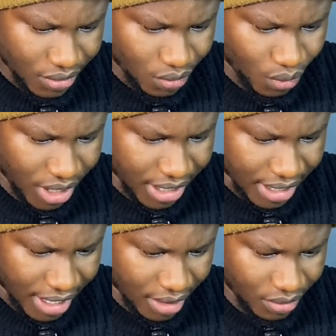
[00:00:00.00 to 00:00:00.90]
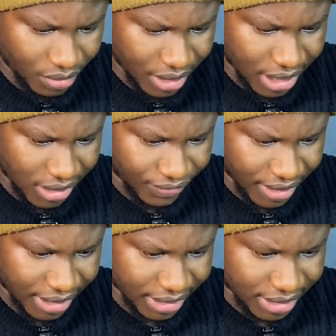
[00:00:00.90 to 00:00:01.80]
where and how. And if
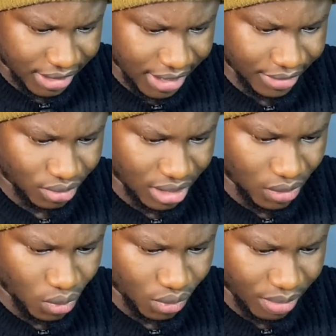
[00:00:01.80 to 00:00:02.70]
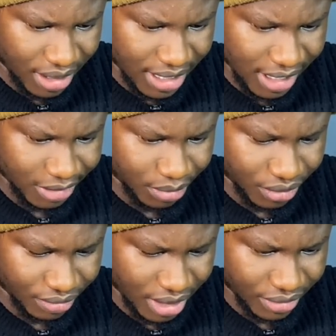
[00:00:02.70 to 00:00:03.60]
I tend to load my
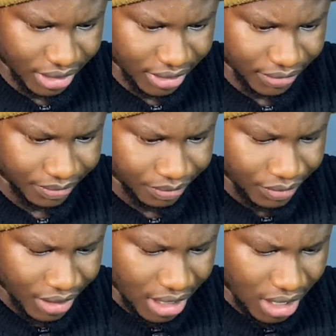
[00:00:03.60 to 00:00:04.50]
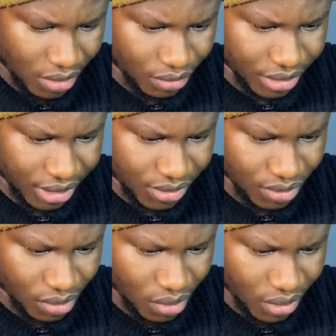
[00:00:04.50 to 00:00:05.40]
dashboard around now, I will need
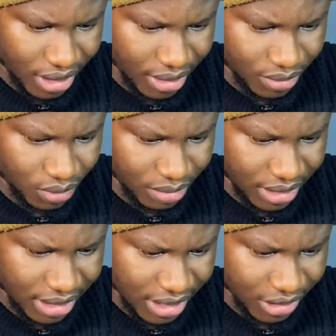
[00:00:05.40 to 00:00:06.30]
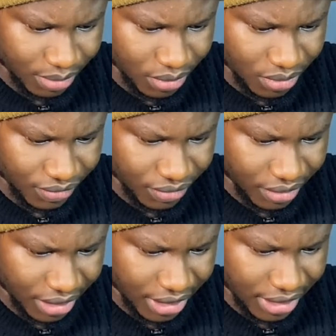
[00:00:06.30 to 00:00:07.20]
to log into my dashboard over
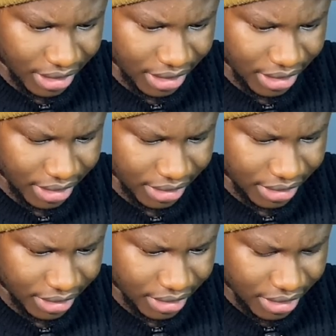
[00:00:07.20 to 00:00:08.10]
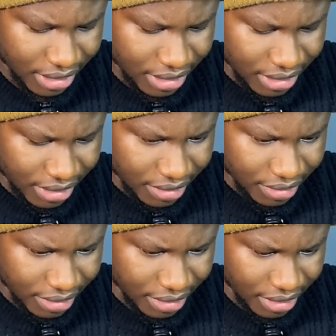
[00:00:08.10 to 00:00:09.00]
again, and
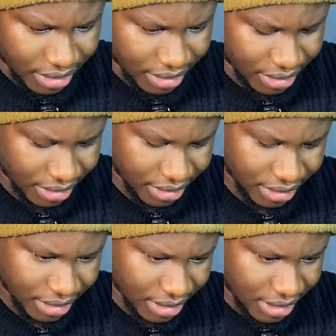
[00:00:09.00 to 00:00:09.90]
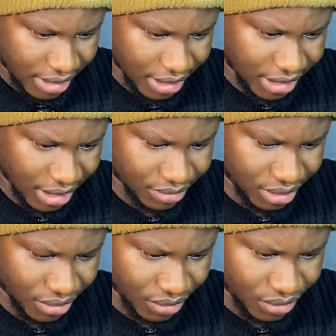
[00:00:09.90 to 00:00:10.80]
uh, it's
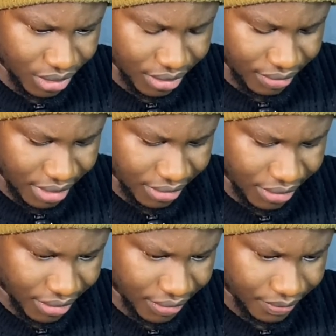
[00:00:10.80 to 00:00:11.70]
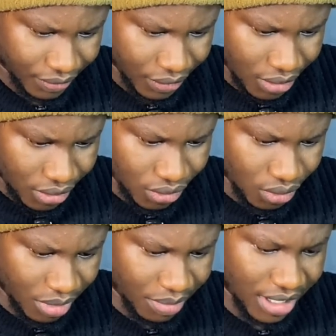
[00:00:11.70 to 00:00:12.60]
actually not going around here. So
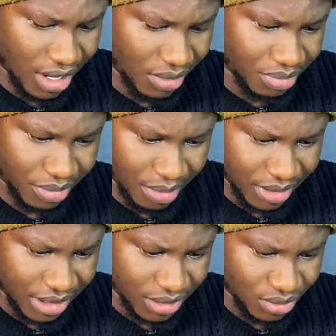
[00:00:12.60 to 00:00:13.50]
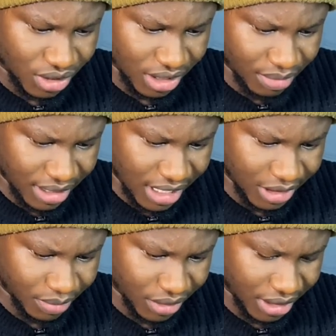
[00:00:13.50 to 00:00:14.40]
maybe I will probably need to check my
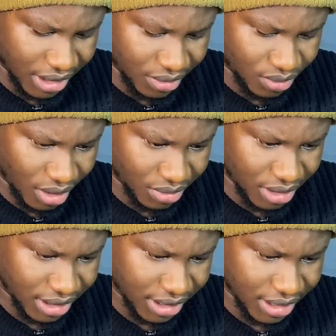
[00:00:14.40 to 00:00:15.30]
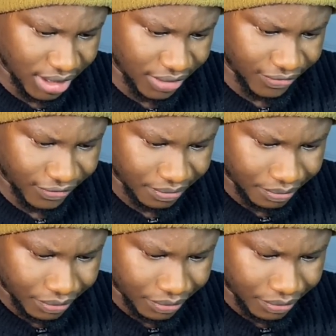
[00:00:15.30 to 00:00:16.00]
dashboard again to actually see if